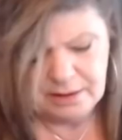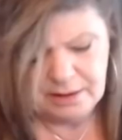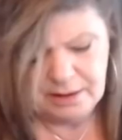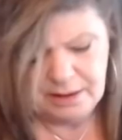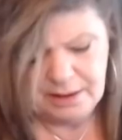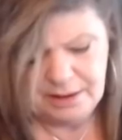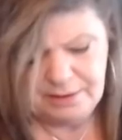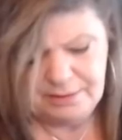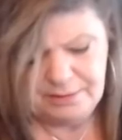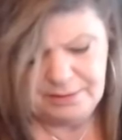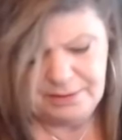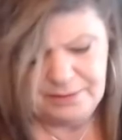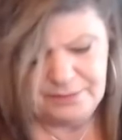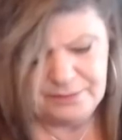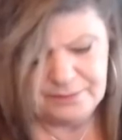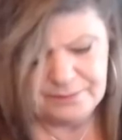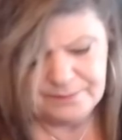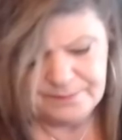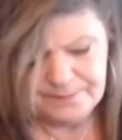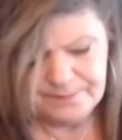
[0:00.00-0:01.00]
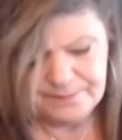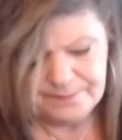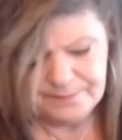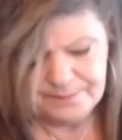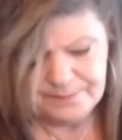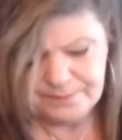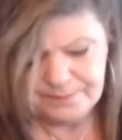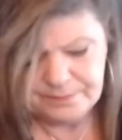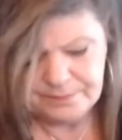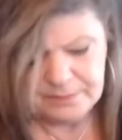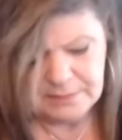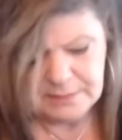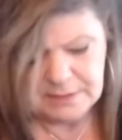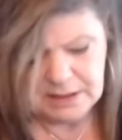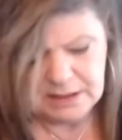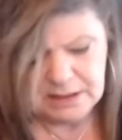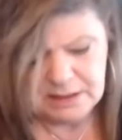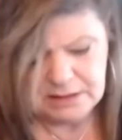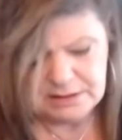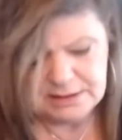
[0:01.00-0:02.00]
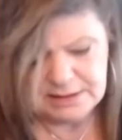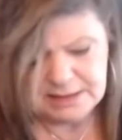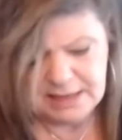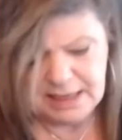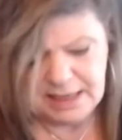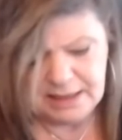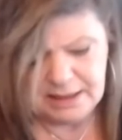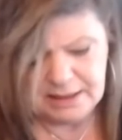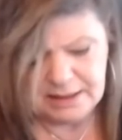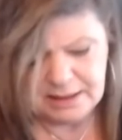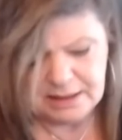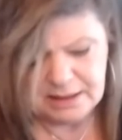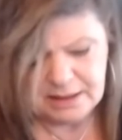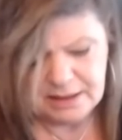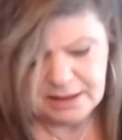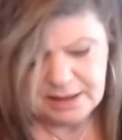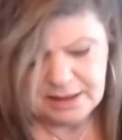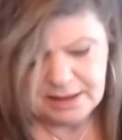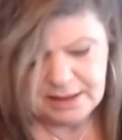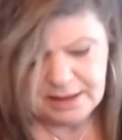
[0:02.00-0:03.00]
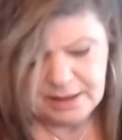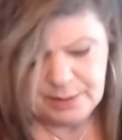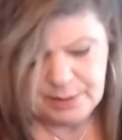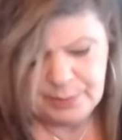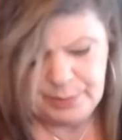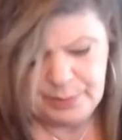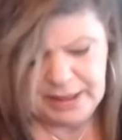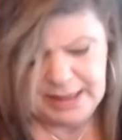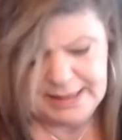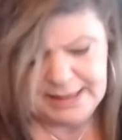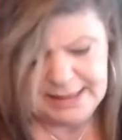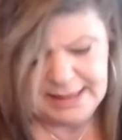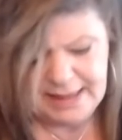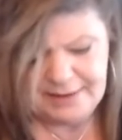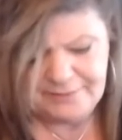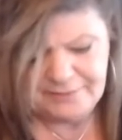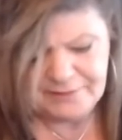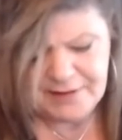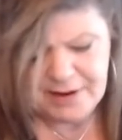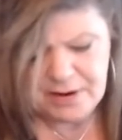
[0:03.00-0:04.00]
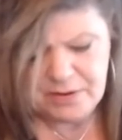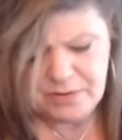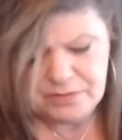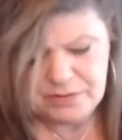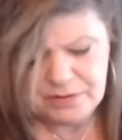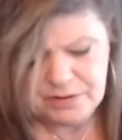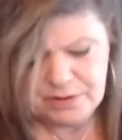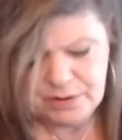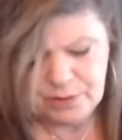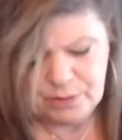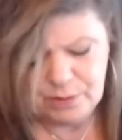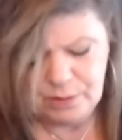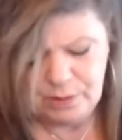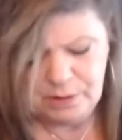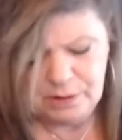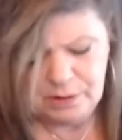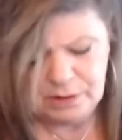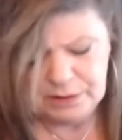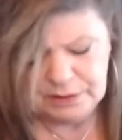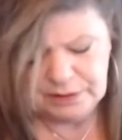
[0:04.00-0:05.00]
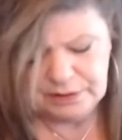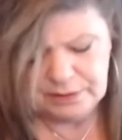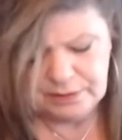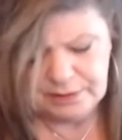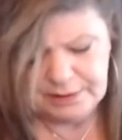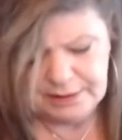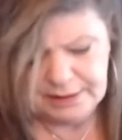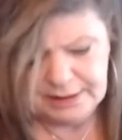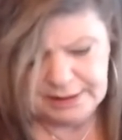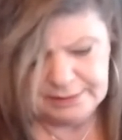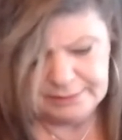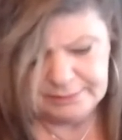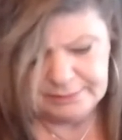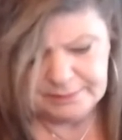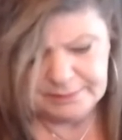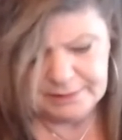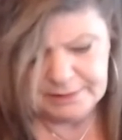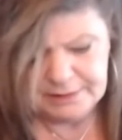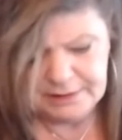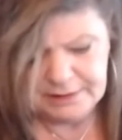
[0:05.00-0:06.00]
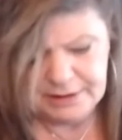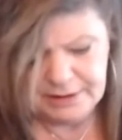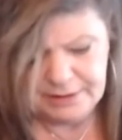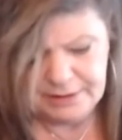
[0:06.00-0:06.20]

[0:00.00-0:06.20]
I don't know. It's like being left out in the cold and, you